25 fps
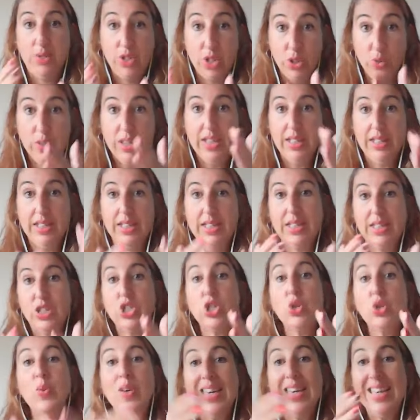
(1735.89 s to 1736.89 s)
doing
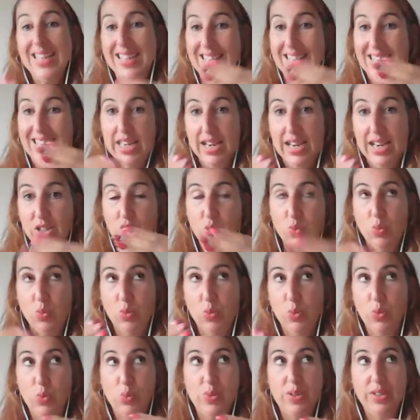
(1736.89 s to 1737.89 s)
doing the
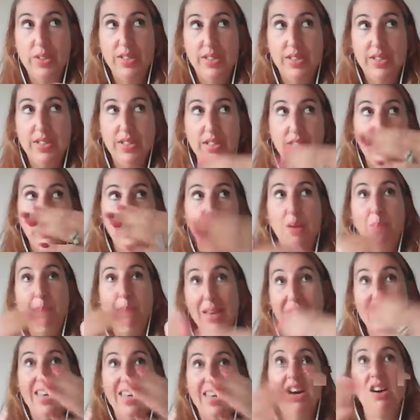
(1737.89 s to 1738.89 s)
actual, you know,
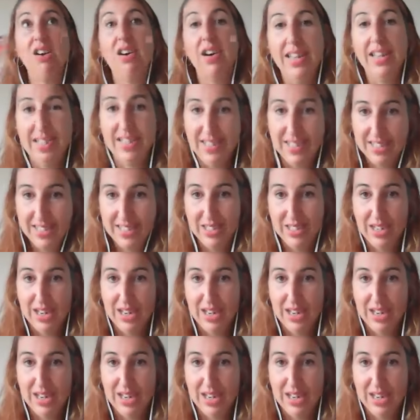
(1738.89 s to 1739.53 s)
being kind, you